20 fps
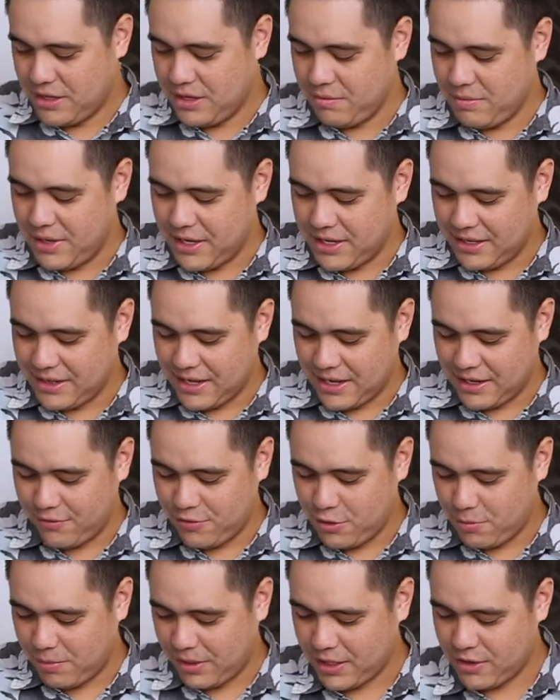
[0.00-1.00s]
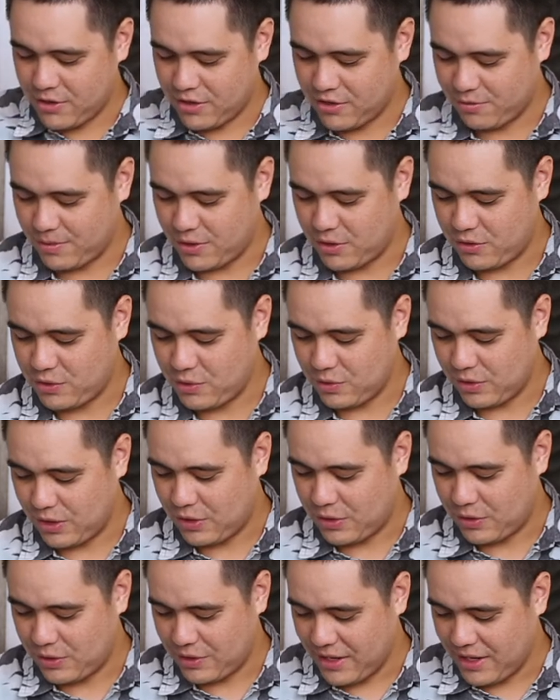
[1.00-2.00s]
meaning that if you play your instrument too
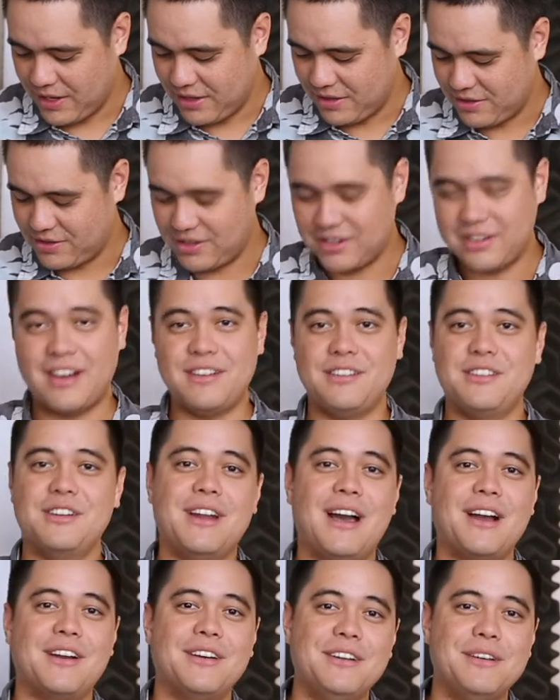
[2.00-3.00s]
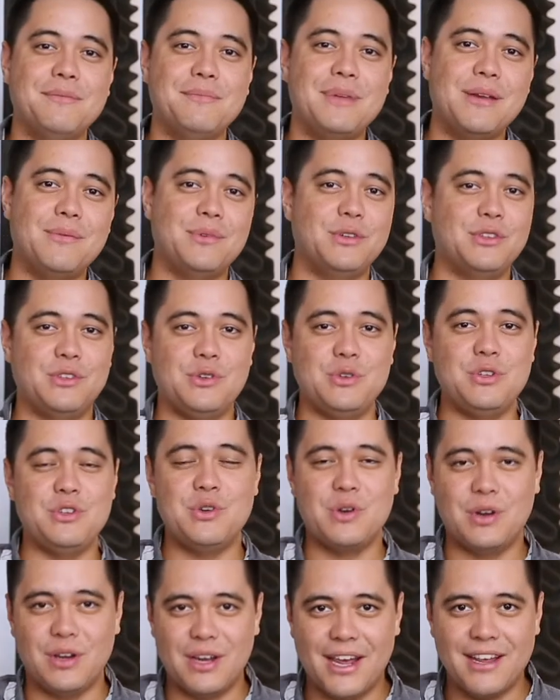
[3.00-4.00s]
low, then it's, you're not going to be able to
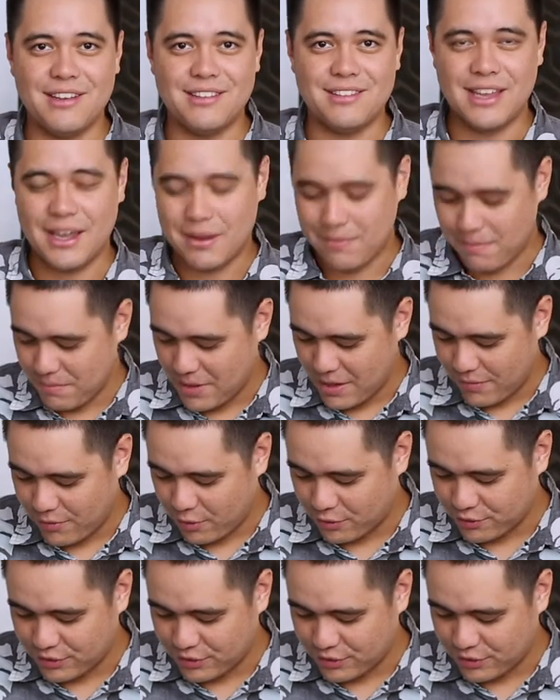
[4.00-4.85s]
utilize that bevel.